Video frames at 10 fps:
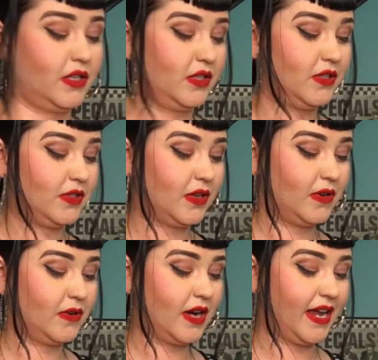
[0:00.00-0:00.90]

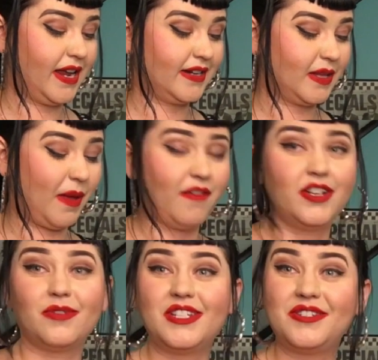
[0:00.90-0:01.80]
So I ended up having
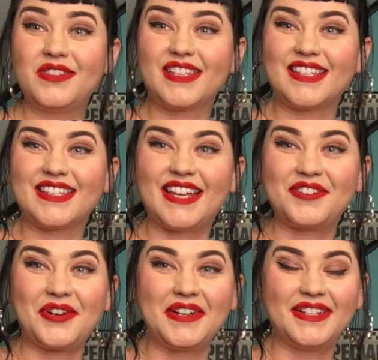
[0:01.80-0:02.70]
to redo this because I
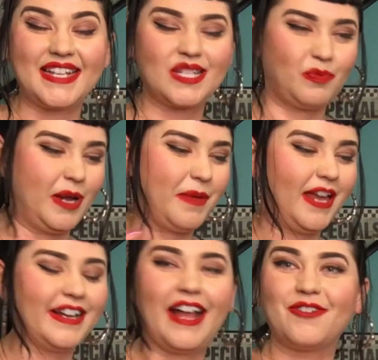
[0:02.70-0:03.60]
tried to spray
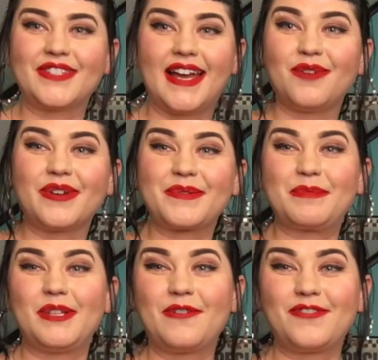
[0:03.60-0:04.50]
paint it outside when it was
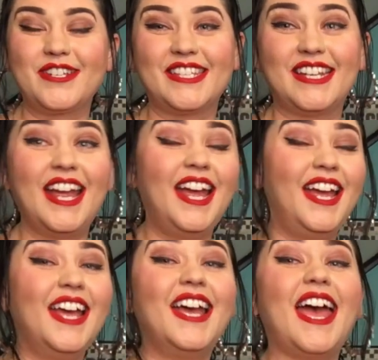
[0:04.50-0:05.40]
below freezing,
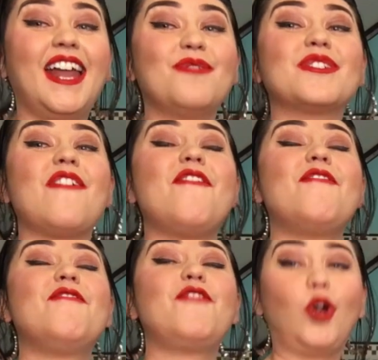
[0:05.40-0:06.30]
and it was a
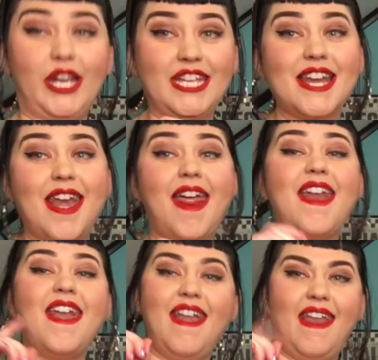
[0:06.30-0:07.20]
freaking
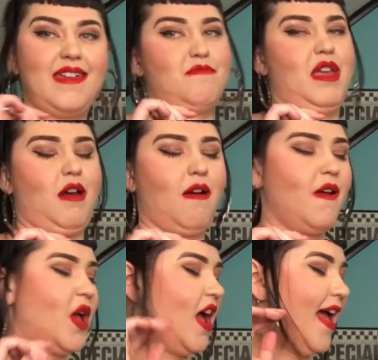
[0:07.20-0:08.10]
nightmare.
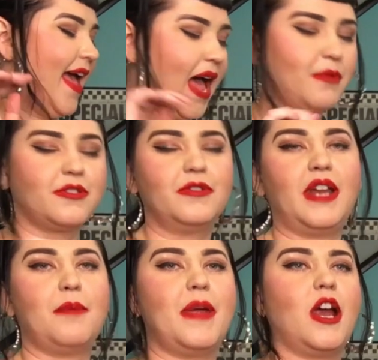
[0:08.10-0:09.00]
Absolute
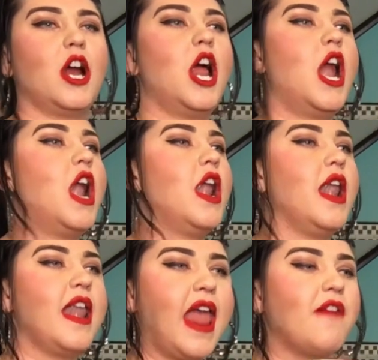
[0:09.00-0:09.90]
nightmare.
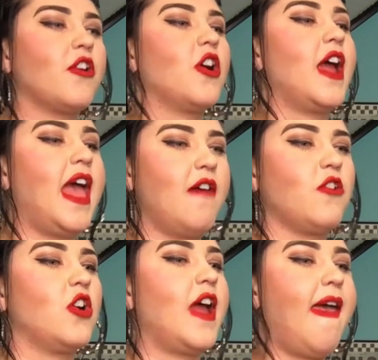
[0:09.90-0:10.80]
Never,
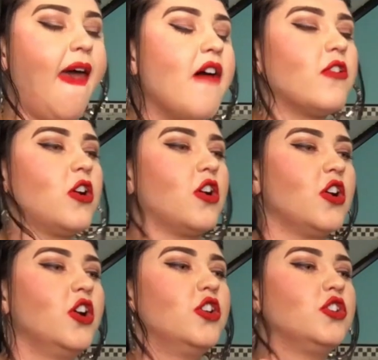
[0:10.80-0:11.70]
ever,
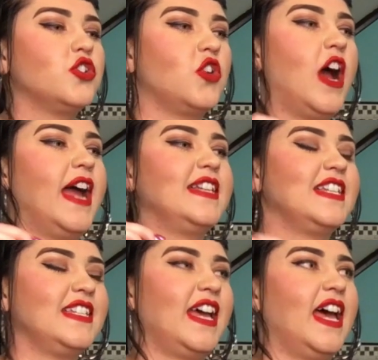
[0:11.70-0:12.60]
ever try to
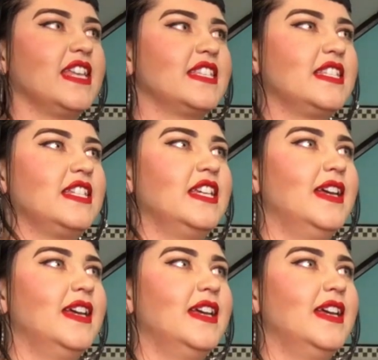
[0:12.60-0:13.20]
test